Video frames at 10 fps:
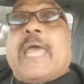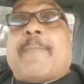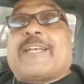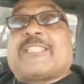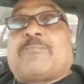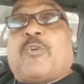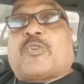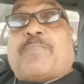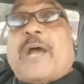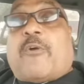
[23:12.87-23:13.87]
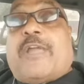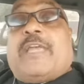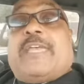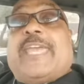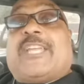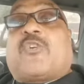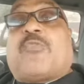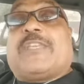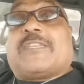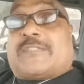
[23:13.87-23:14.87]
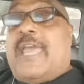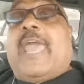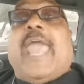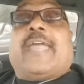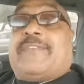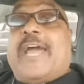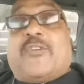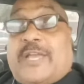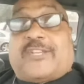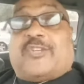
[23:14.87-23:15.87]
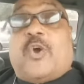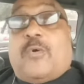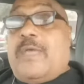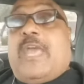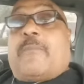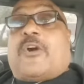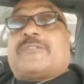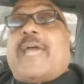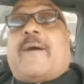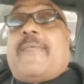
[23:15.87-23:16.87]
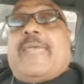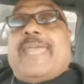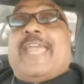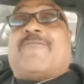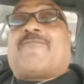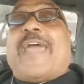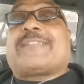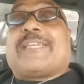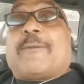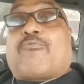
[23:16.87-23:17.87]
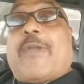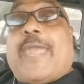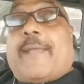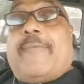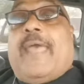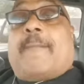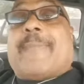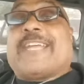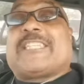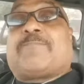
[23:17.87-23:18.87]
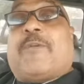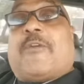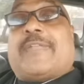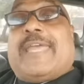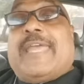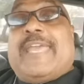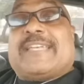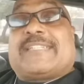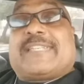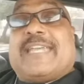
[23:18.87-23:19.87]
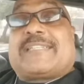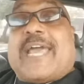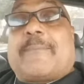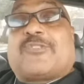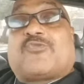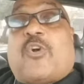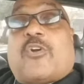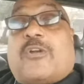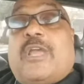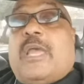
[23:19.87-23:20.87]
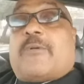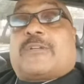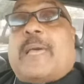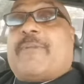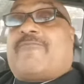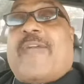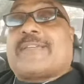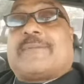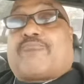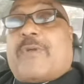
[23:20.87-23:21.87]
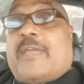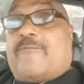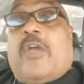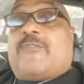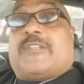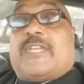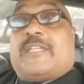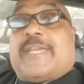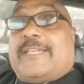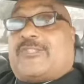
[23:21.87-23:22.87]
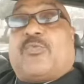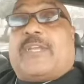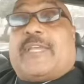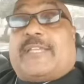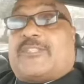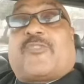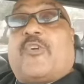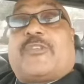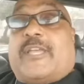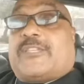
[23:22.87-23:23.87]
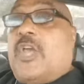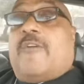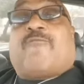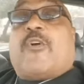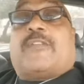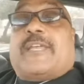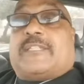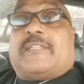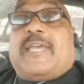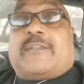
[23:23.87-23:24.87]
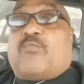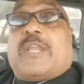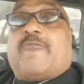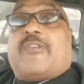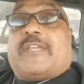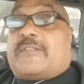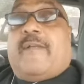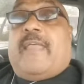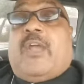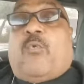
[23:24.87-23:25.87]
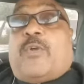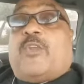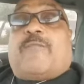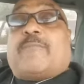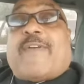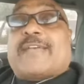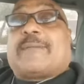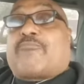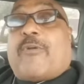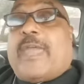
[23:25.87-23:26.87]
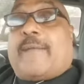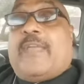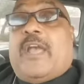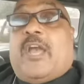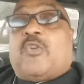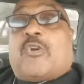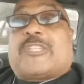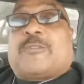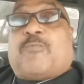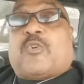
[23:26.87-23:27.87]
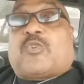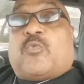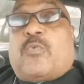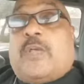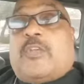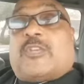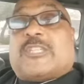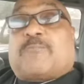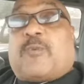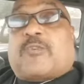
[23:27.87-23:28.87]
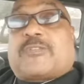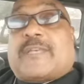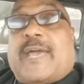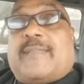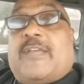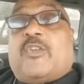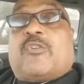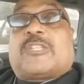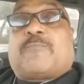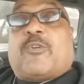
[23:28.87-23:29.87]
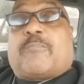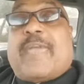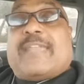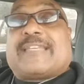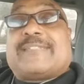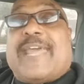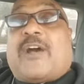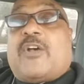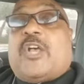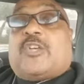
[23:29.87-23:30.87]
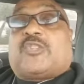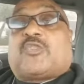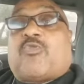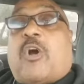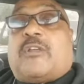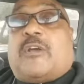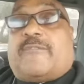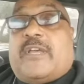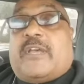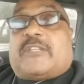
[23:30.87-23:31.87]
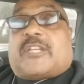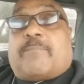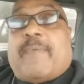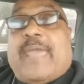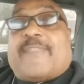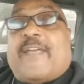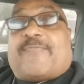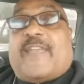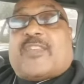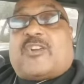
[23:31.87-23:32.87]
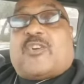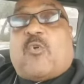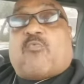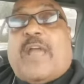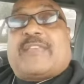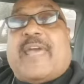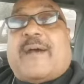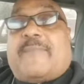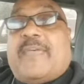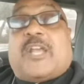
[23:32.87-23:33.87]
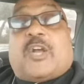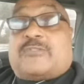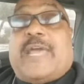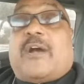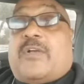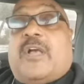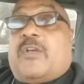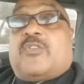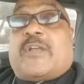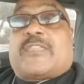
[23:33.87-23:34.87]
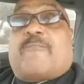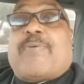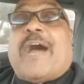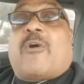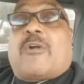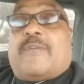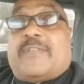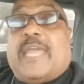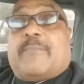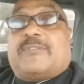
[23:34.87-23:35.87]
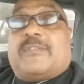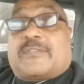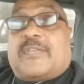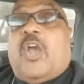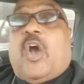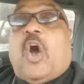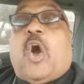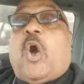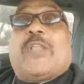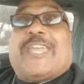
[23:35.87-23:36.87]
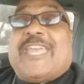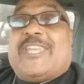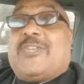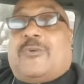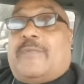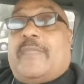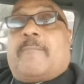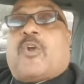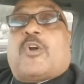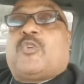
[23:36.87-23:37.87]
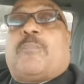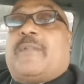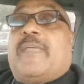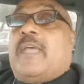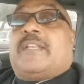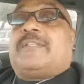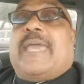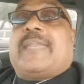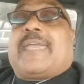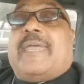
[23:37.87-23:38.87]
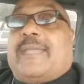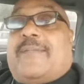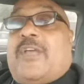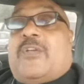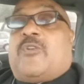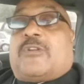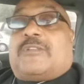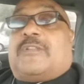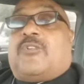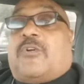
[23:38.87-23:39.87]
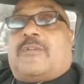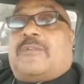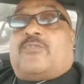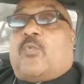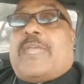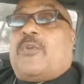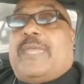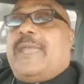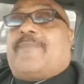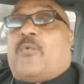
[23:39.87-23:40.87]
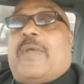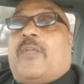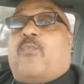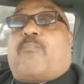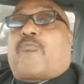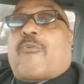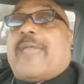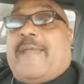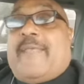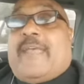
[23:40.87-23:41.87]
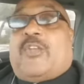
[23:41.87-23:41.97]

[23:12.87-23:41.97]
and now my spiritual power increases and now you got to go because now in fasting and praying my spirit is 10 times stronger because i've been fasting and praying for 10 days 20 days 30 days 40 days lent whatever it is when you've been fasting and praying your spiritual your spiritual side your spirit man is now strong enough to command that thing to go right now because now you got the power of the name of jesus all in you because you've been dedicating your your the way you eat, the way you pray.